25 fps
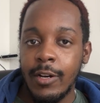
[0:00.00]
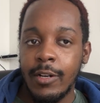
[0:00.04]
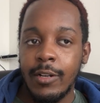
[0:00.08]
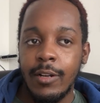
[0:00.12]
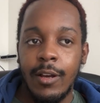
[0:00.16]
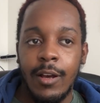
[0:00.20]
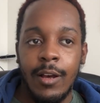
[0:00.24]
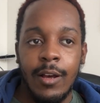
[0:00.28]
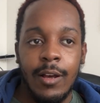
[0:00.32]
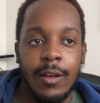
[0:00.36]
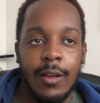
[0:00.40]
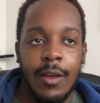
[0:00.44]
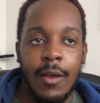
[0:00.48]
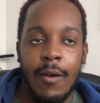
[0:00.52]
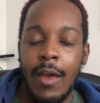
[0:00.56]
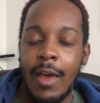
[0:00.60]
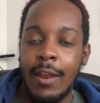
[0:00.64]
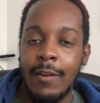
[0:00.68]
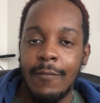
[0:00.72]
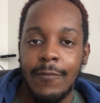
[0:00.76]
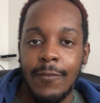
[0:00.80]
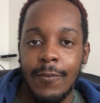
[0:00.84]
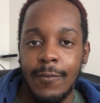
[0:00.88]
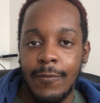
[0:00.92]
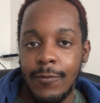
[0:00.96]
I had it
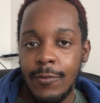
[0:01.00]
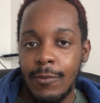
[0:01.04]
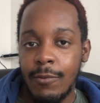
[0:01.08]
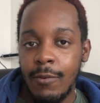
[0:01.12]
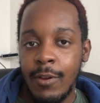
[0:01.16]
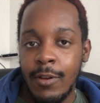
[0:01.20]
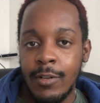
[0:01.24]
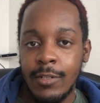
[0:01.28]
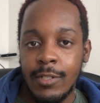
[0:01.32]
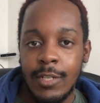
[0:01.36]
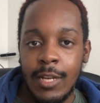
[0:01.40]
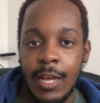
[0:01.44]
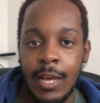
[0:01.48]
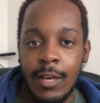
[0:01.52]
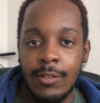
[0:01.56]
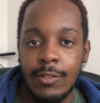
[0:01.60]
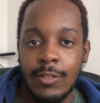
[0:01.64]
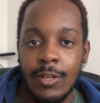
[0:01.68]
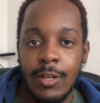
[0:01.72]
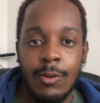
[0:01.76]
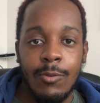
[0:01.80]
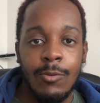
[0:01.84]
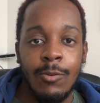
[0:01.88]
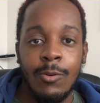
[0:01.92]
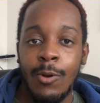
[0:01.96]
for a few years now, so I
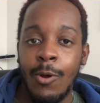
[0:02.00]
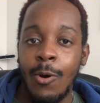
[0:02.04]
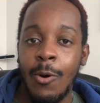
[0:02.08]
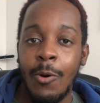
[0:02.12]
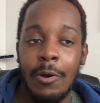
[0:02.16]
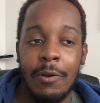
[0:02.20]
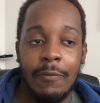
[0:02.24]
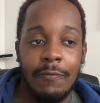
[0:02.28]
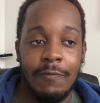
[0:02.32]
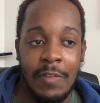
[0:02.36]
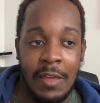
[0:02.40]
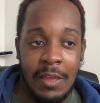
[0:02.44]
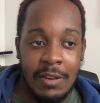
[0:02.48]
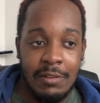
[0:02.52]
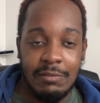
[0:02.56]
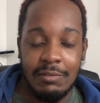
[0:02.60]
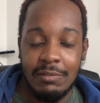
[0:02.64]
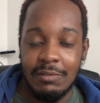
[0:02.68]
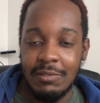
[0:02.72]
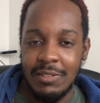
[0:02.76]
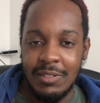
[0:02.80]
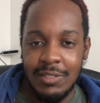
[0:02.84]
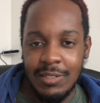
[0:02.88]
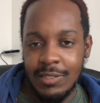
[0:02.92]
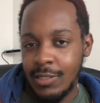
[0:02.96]
don't know if that
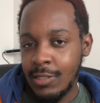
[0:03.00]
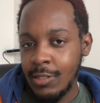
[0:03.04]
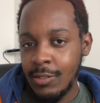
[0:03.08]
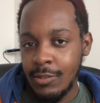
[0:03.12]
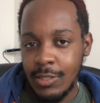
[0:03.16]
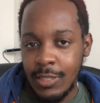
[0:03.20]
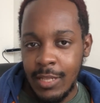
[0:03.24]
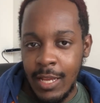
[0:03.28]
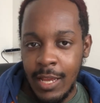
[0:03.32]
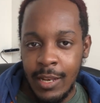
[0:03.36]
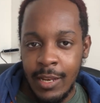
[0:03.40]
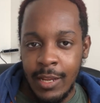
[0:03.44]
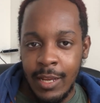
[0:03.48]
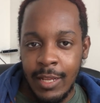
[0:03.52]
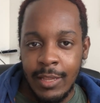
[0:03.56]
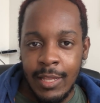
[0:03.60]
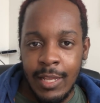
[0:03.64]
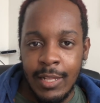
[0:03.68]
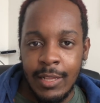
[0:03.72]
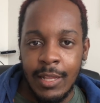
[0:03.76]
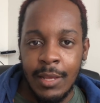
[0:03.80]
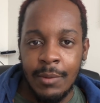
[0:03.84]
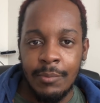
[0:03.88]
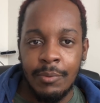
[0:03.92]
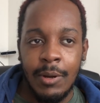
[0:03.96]
is still standing. I think
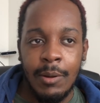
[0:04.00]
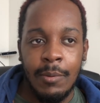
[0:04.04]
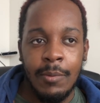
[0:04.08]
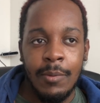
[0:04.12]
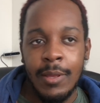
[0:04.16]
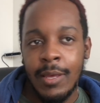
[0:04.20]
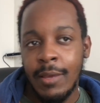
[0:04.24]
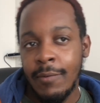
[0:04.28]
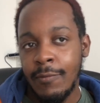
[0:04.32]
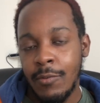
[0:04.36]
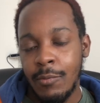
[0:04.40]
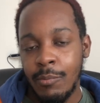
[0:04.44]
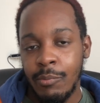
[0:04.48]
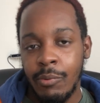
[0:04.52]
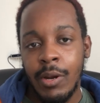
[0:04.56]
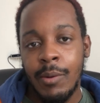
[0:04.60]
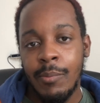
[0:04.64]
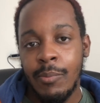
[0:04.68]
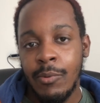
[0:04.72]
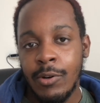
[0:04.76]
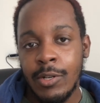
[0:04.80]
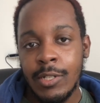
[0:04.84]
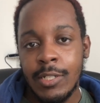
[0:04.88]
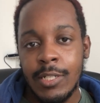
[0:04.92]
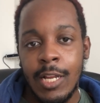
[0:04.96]
they probably give you
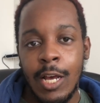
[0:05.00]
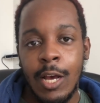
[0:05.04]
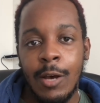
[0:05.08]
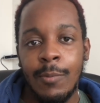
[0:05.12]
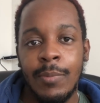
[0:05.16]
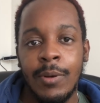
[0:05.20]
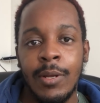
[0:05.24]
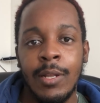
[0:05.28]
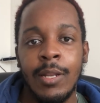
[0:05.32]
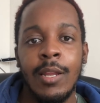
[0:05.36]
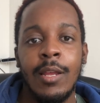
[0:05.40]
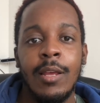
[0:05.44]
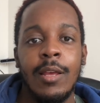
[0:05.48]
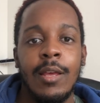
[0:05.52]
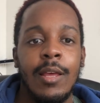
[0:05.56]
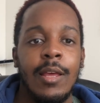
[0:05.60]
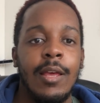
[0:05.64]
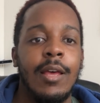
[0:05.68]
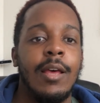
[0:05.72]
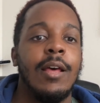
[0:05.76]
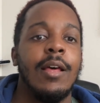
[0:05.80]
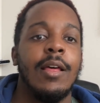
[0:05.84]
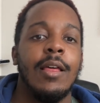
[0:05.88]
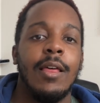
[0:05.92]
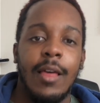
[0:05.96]
breadboards now, but
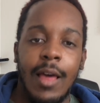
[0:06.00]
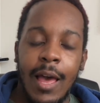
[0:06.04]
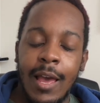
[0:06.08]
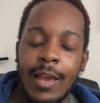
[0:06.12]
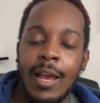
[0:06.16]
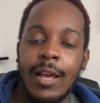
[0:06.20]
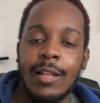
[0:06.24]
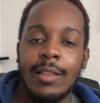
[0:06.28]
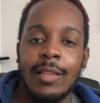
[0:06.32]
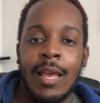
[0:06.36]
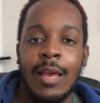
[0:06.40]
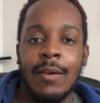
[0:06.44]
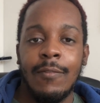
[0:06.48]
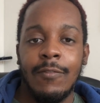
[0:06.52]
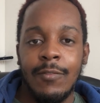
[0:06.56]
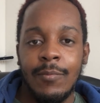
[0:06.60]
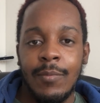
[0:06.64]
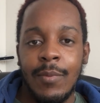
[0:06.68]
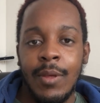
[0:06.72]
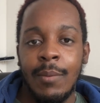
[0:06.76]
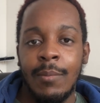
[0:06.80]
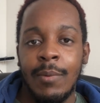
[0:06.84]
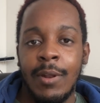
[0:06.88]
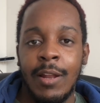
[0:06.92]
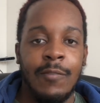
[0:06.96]
I got that from
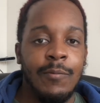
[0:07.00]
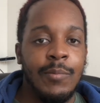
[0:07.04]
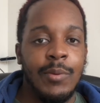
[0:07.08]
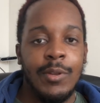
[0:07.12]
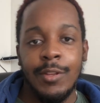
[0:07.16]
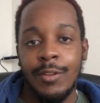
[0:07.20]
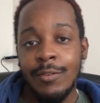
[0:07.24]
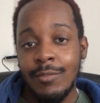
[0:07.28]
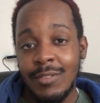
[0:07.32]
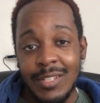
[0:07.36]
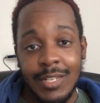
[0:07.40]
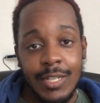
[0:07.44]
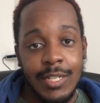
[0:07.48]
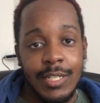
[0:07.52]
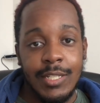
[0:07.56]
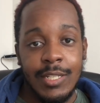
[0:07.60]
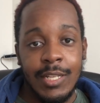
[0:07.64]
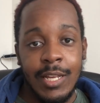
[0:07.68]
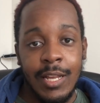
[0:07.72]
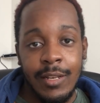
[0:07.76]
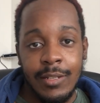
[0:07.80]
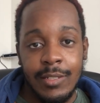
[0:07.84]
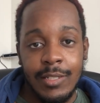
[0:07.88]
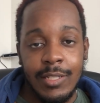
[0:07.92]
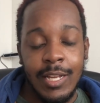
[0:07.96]
them, and I've been using it
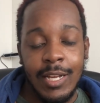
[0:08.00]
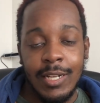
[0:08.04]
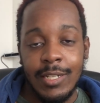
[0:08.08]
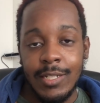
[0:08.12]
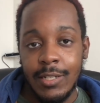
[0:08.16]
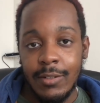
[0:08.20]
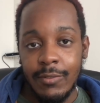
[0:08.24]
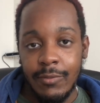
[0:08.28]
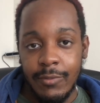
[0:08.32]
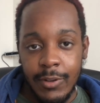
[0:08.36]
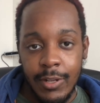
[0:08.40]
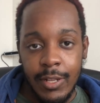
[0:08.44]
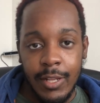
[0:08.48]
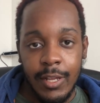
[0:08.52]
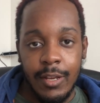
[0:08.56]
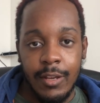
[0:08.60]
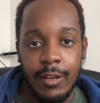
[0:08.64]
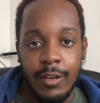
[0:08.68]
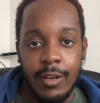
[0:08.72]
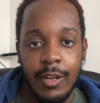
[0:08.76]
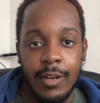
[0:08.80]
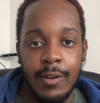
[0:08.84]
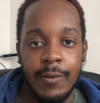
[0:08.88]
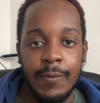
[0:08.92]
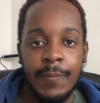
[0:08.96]
since. It's actually really good.